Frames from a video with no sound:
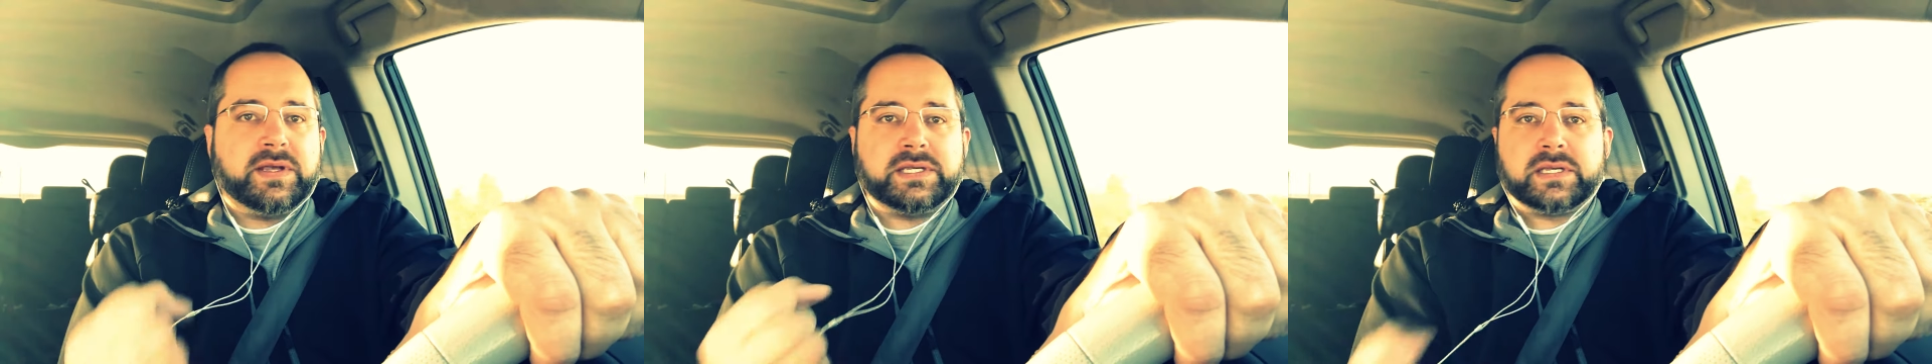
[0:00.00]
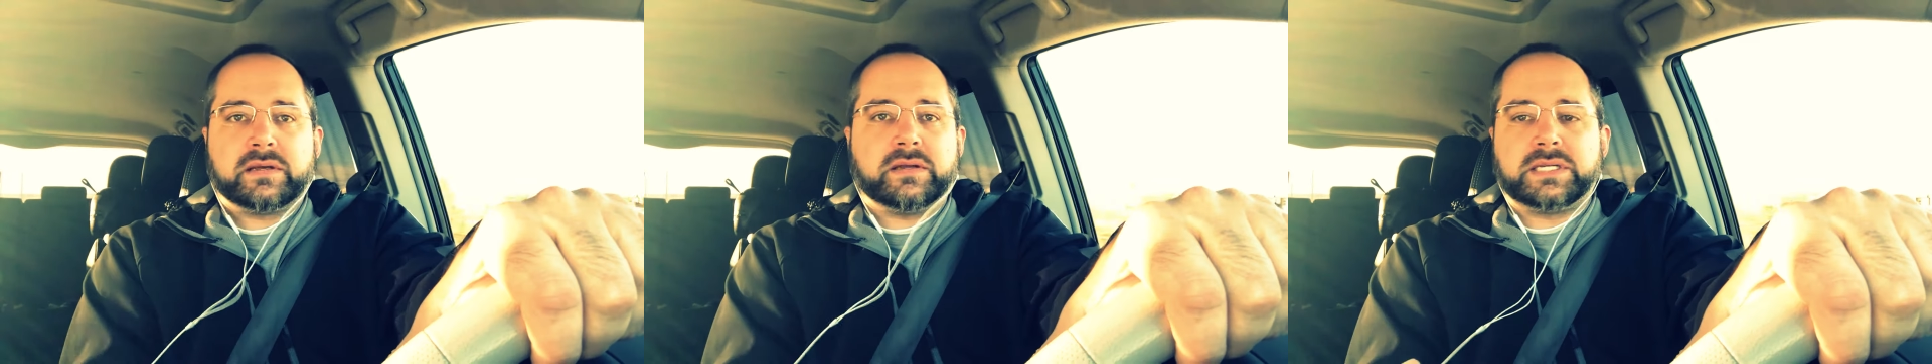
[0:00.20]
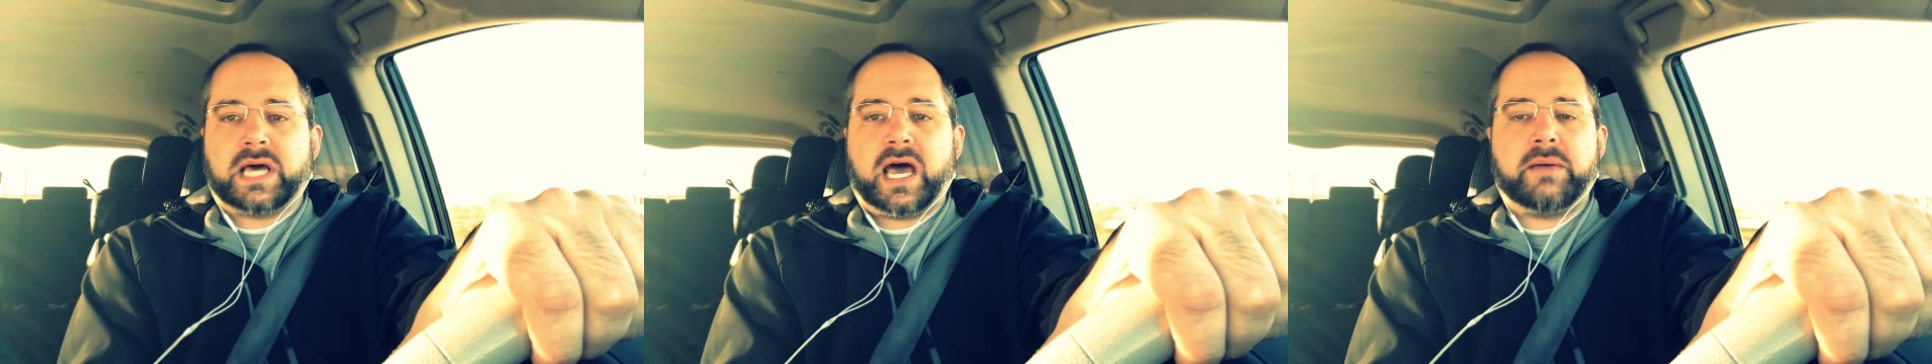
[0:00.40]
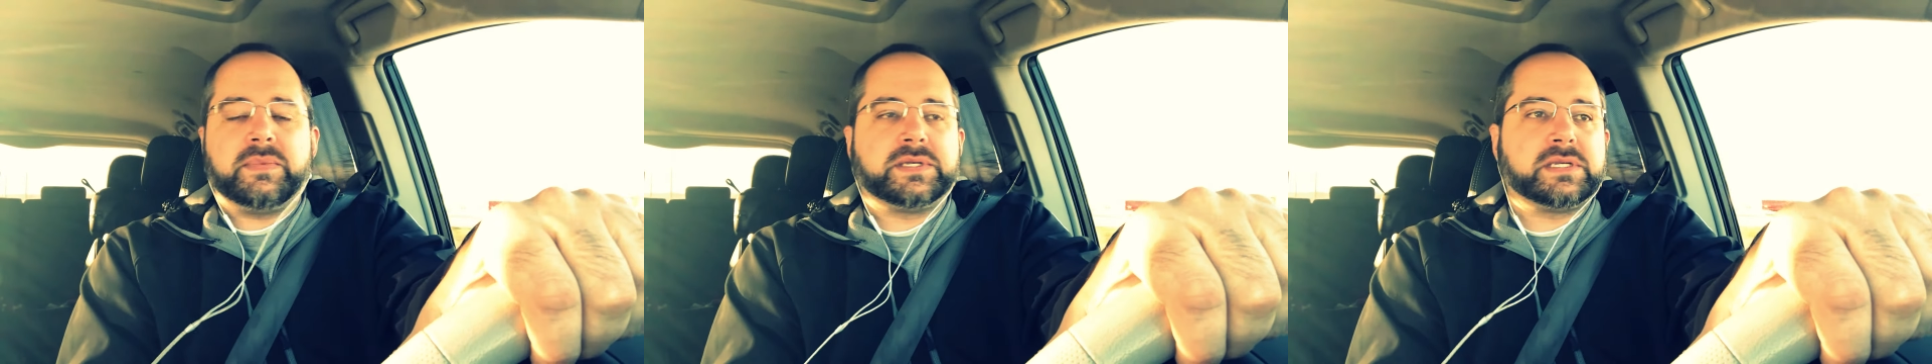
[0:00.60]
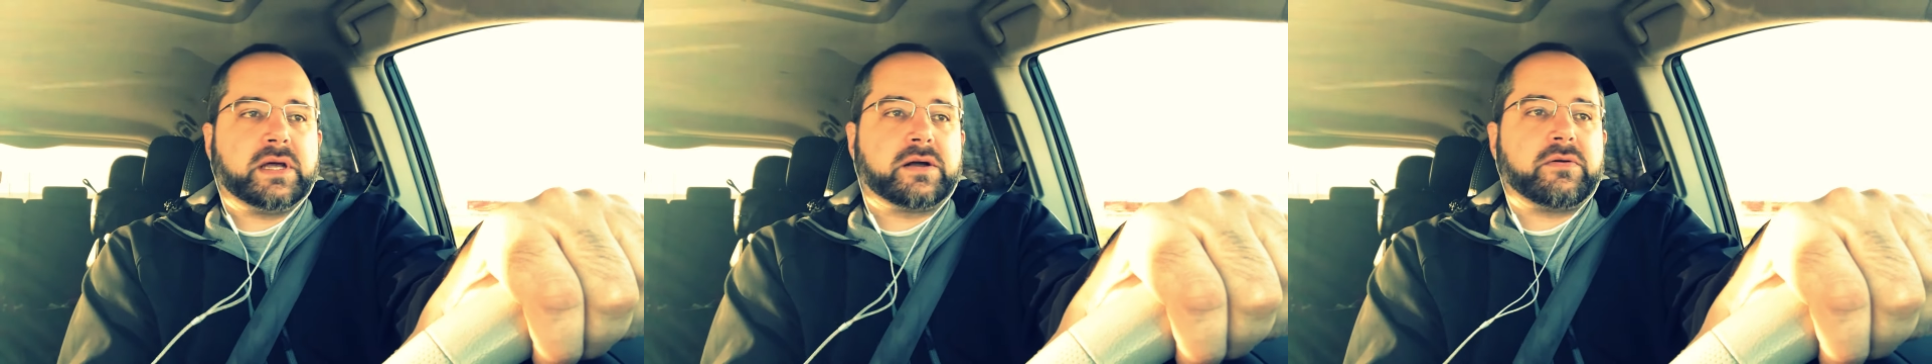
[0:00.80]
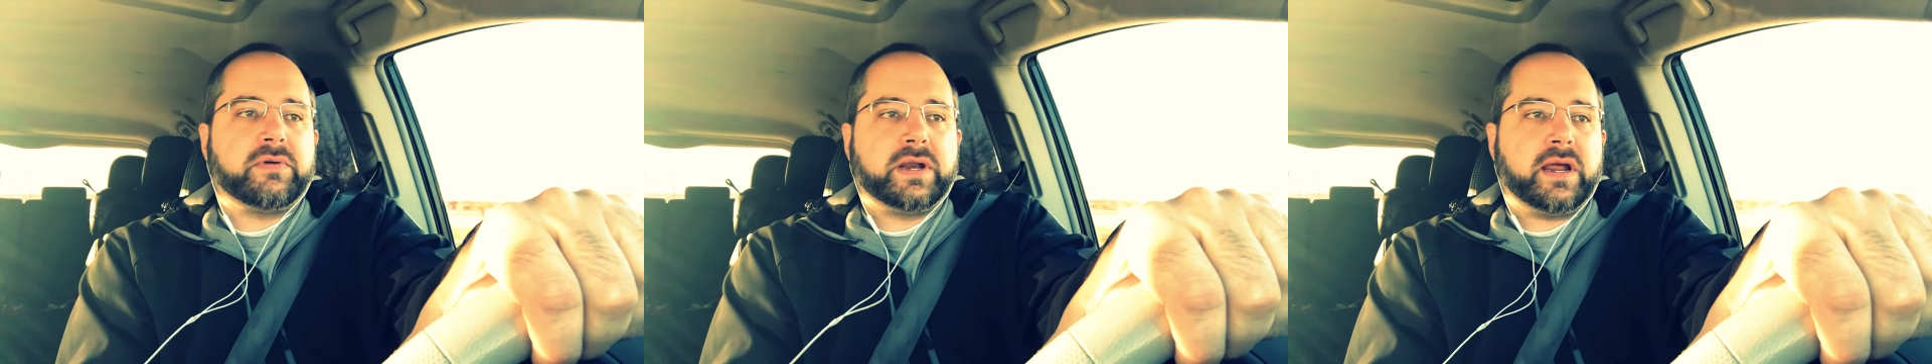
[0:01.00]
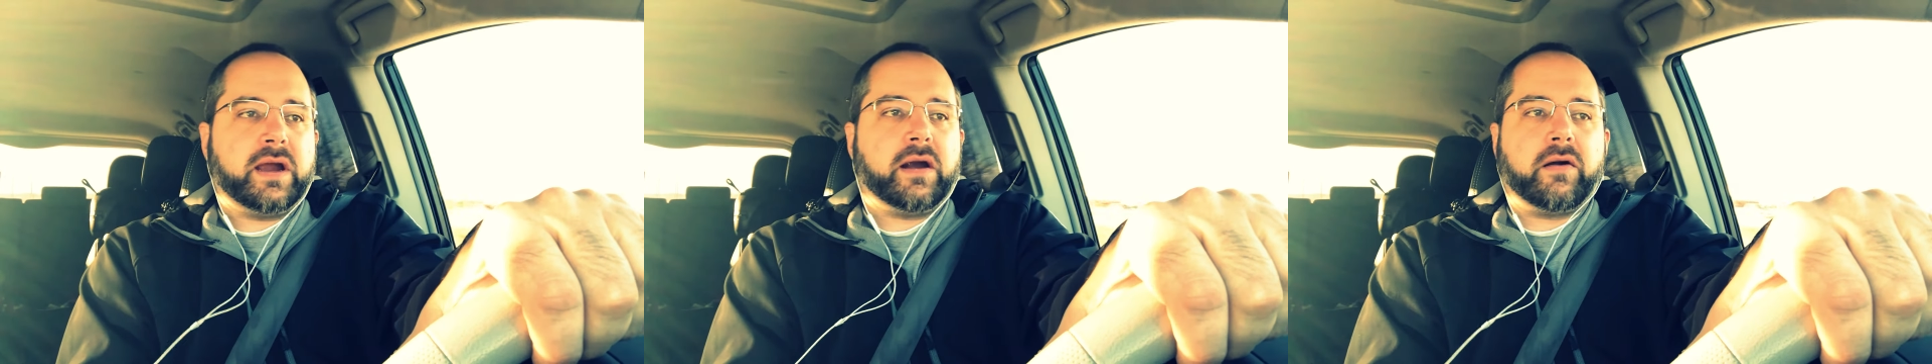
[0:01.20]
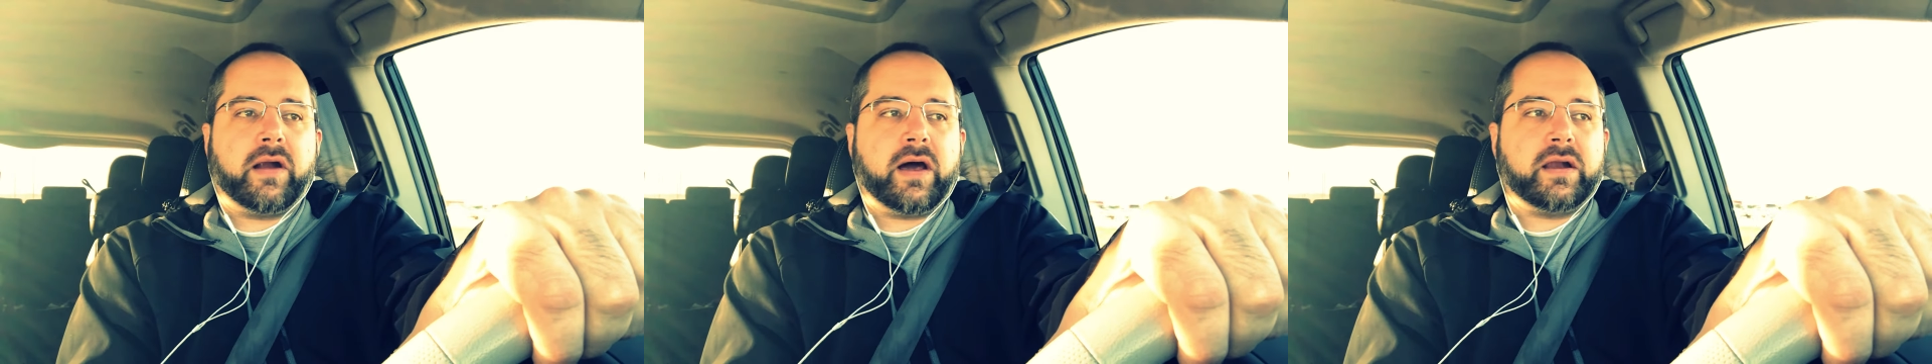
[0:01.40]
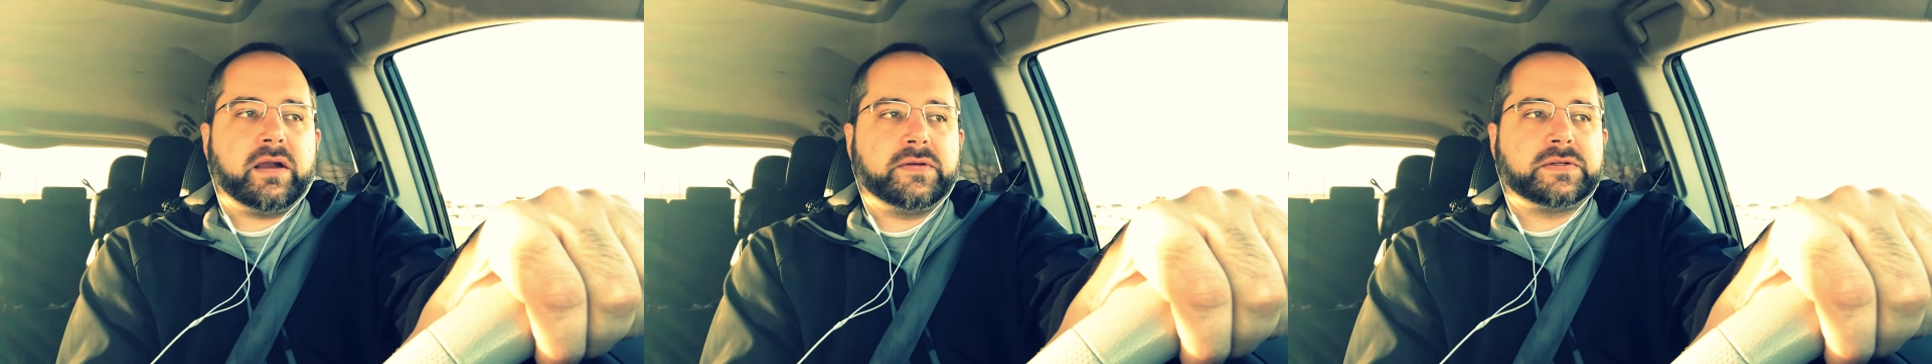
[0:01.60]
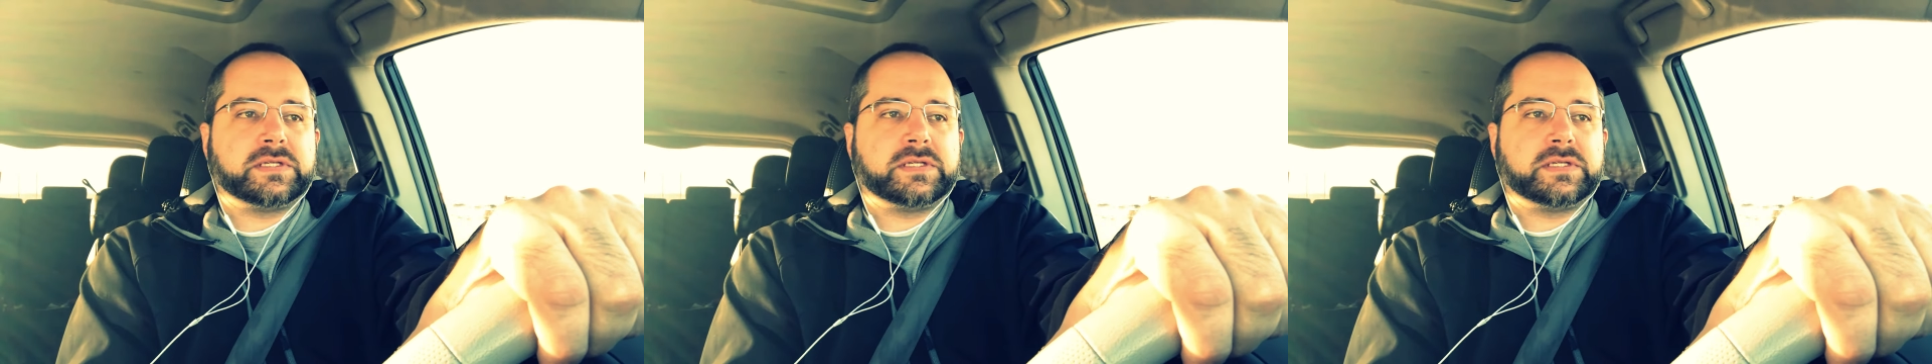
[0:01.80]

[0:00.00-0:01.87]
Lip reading: single time. It's not going to error out if